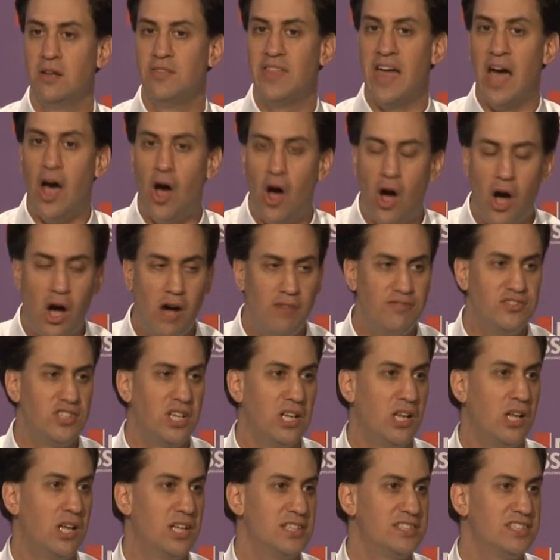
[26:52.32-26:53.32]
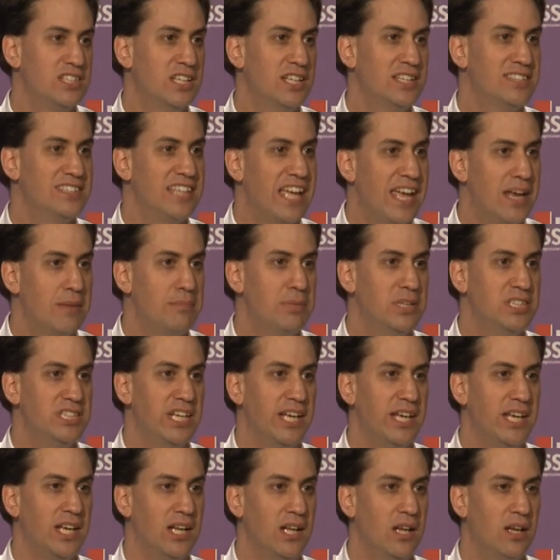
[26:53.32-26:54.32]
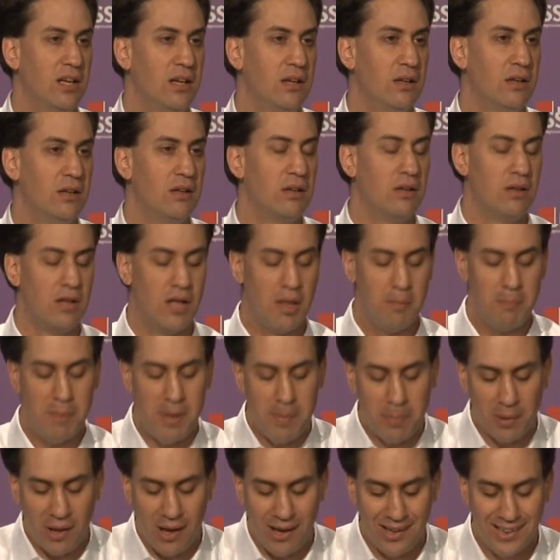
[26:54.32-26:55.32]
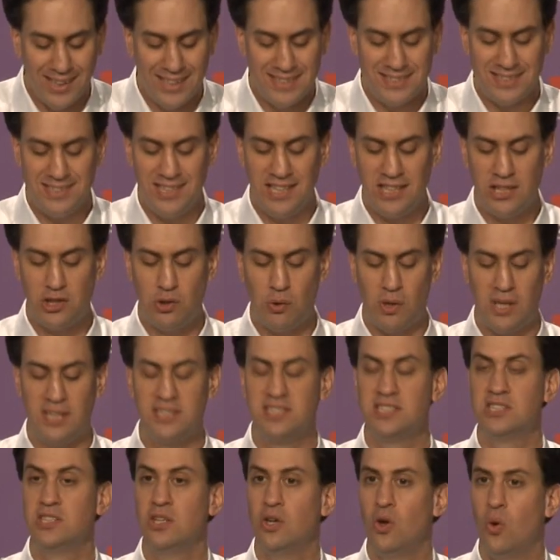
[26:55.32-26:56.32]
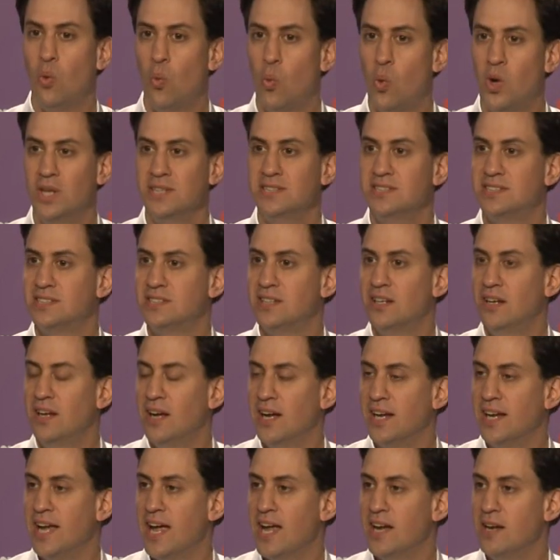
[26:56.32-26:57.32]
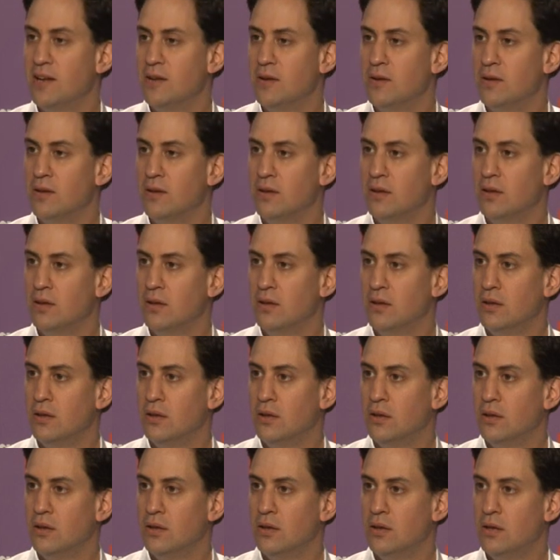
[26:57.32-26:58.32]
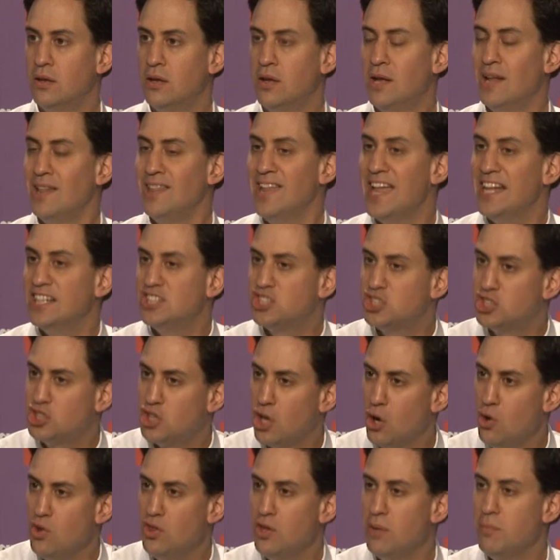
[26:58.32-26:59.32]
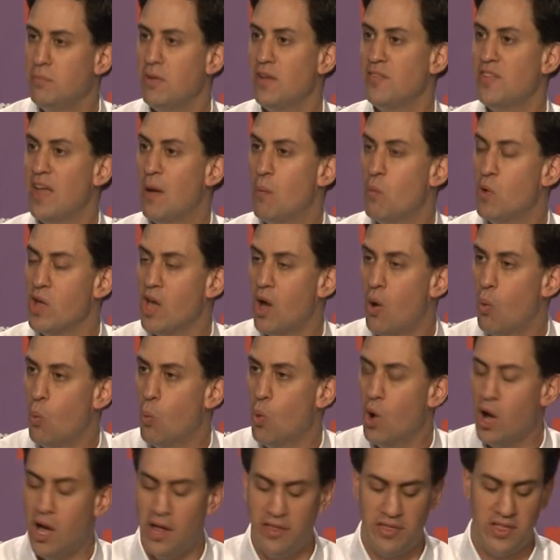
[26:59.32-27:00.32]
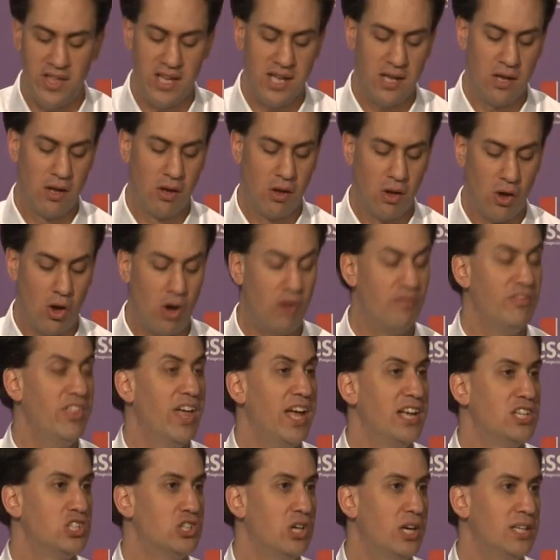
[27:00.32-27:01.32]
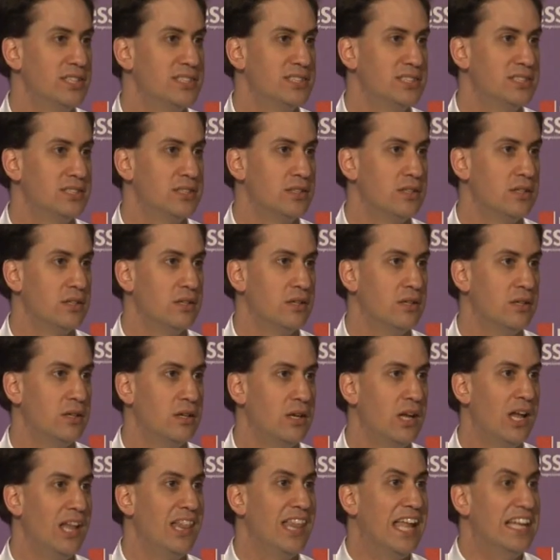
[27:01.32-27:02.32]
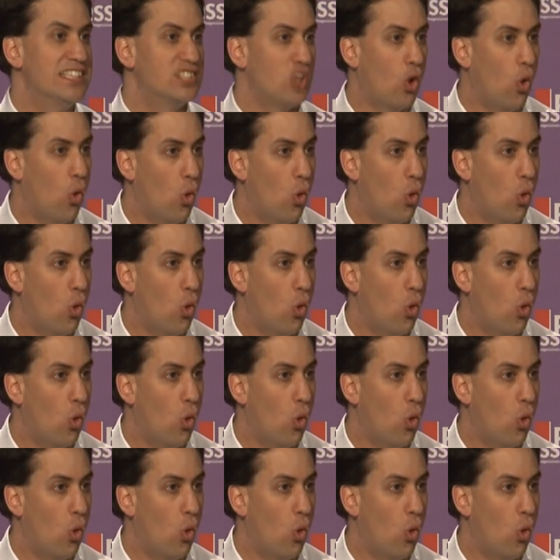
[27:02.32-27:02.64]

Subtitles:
that after last Thursday in particular, people are listening to us once again. Let's show them that we are worthy of their trust. Let's